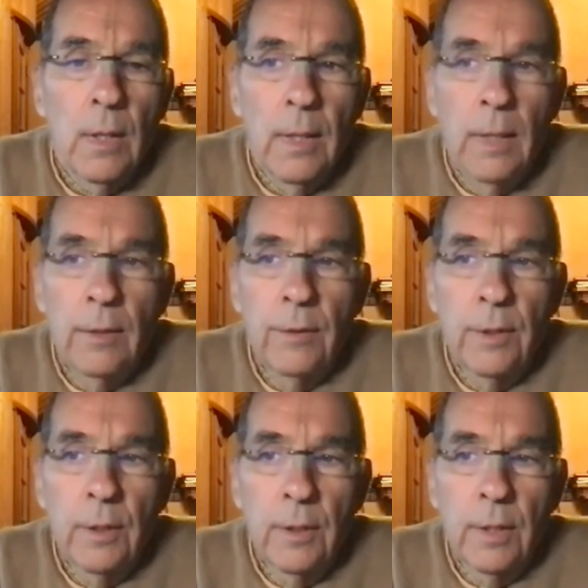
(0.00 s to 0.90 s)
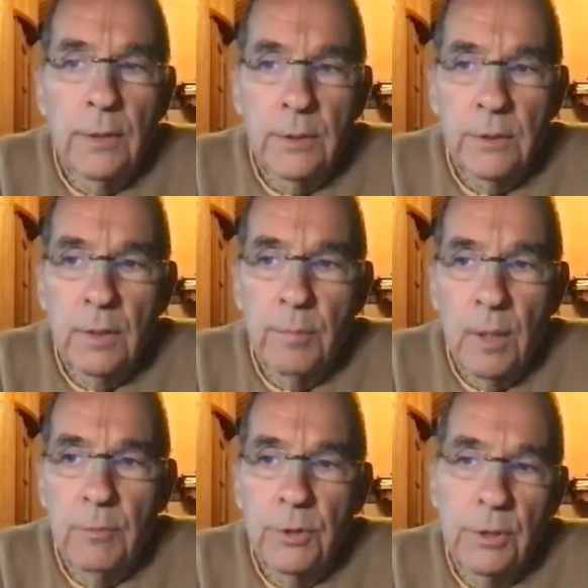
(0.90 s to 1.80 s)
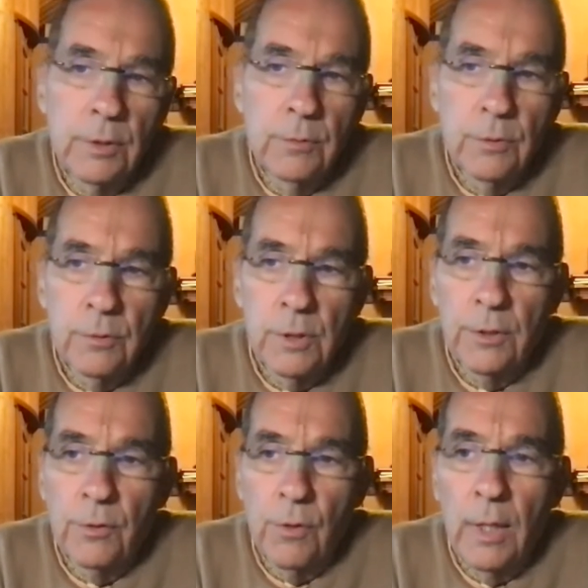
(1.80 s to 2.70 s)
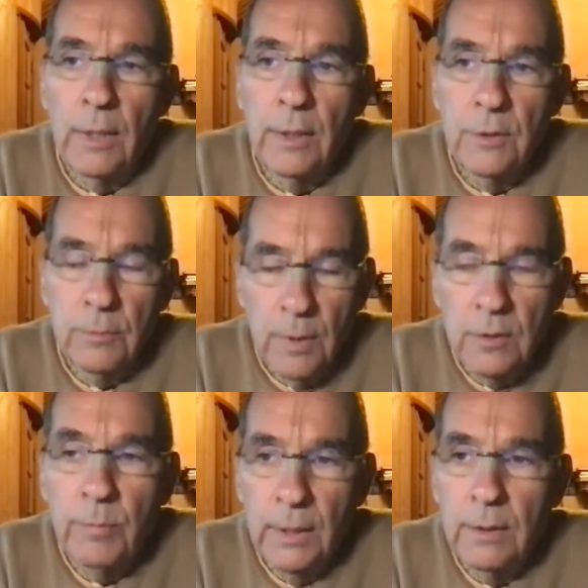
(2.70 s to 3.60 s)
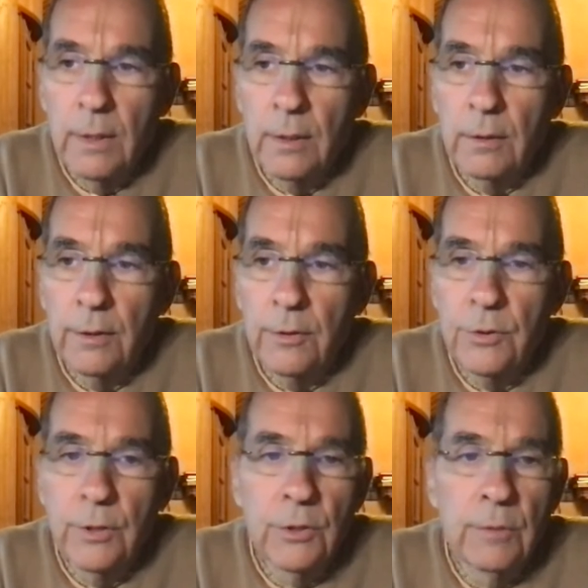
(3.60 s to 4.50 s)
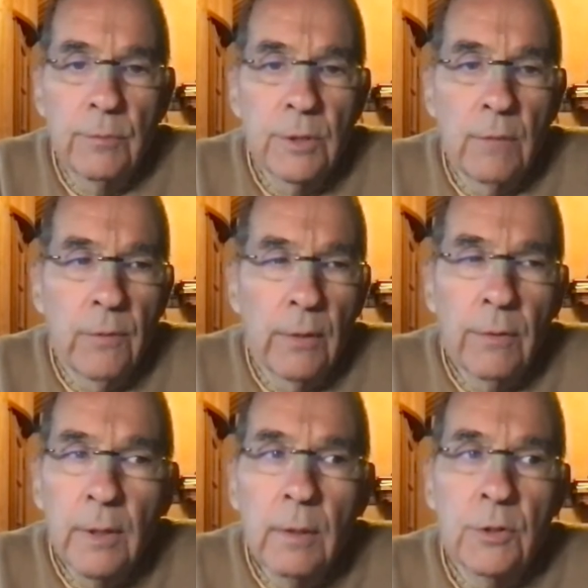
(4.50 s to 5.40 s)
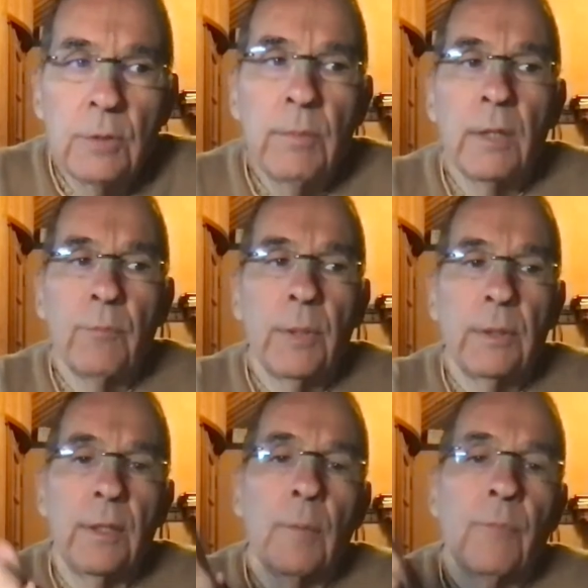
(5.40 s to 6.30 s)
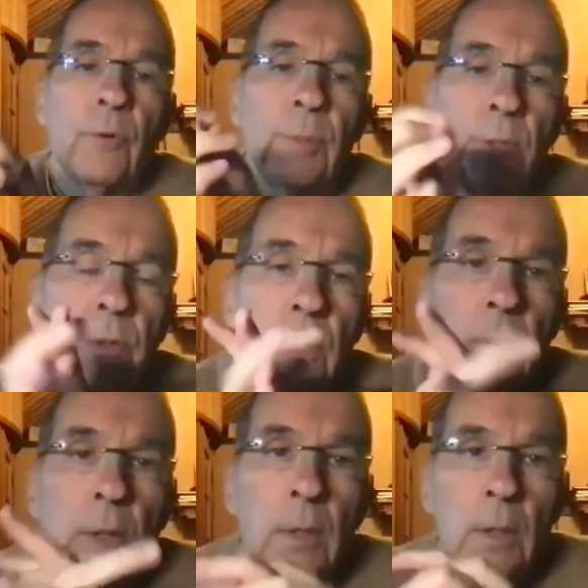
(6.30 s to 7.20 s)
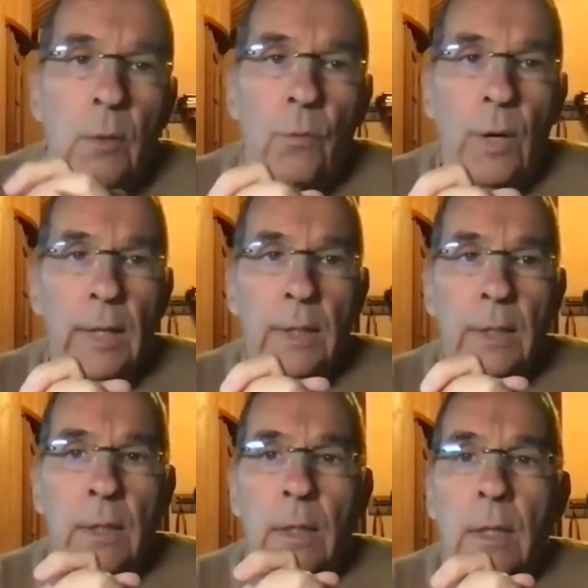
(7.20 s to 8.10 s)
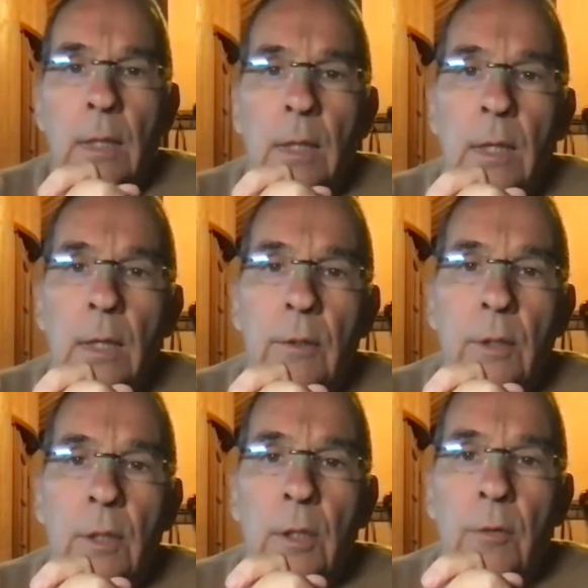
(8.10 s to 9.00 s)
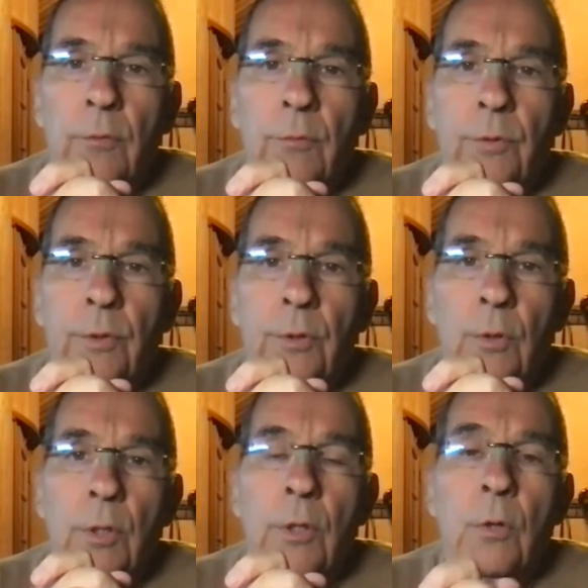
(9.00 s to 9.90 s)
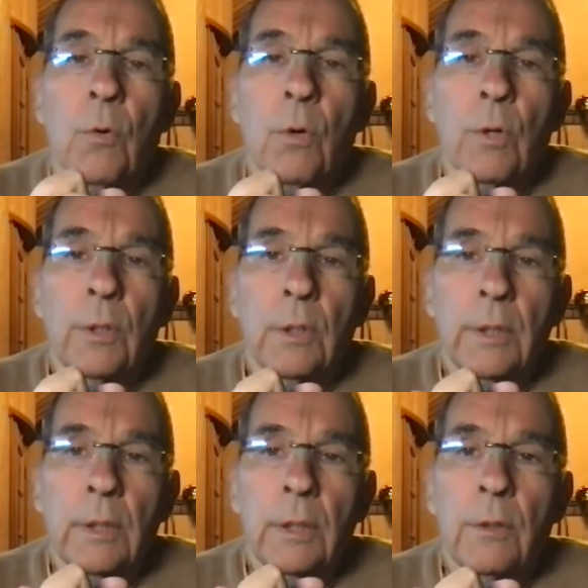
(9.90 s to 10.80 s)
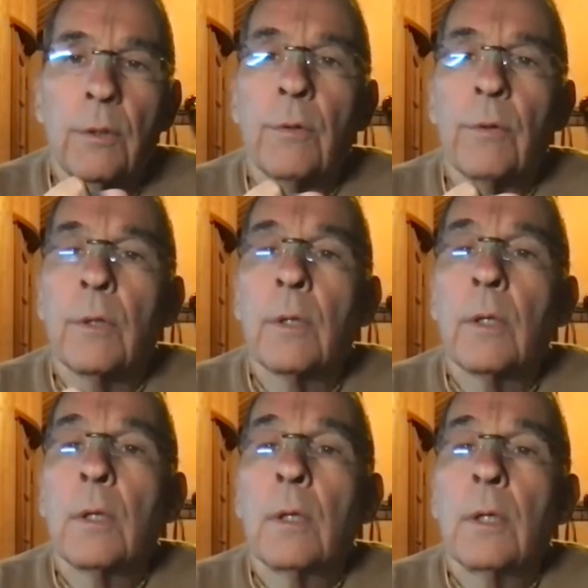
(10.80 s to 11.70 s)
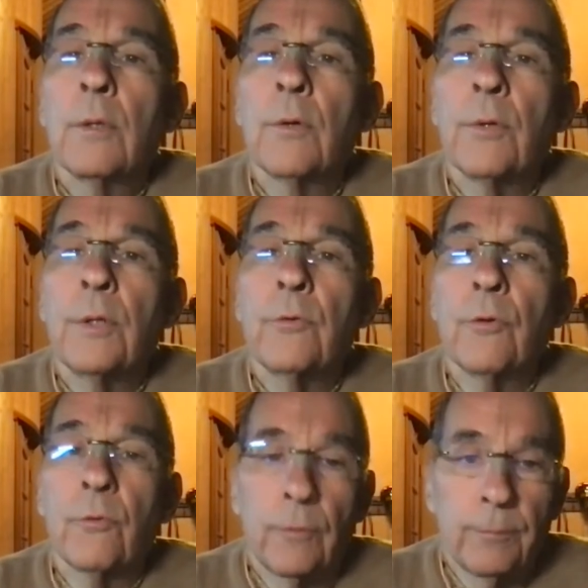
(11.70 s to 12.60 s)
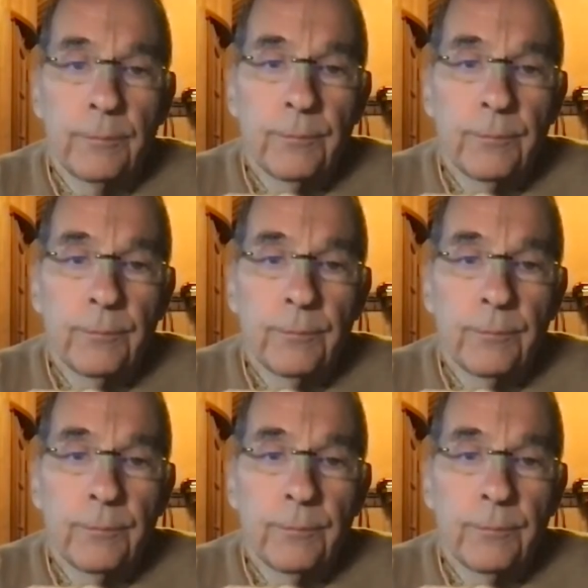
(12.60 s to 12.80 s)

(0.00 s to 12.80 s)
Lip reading: And as I say, Babaji Satyanarayan has made that clear distinction himself. And I think she may have picked that up from his writing and footnoted it accordingly in her thesis.